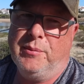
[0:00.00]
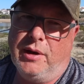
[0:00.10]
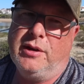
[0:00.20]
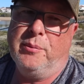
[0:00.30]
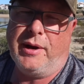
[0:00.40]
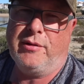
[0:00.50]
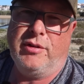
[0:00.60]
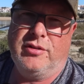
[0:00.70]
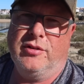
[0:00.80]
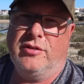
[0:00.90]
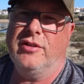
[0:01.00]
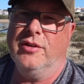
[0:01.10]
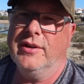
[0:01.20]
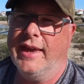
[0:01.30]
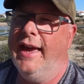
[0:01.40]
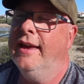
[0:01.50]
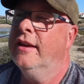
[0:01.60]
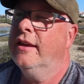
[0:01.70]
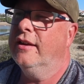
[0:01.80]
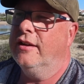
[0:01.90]
them and your battery should still get,
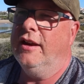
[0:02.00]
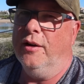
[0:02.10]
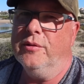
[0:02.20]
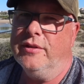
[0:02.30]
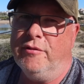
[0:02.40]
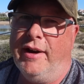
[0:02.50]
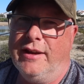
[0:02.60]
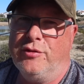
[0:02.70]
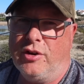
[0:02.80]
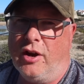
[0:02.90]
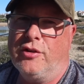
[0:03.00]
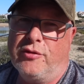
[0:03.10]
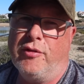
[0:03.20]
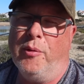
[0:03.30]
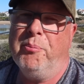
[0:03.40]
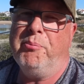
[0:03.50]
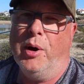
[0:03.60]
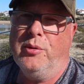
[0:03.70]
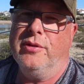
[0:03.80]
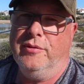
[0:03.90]
you know, the rate of charge from
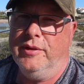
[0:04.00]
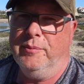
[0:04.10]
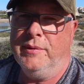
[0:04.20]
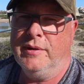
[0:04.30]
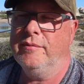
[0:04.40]
both of them.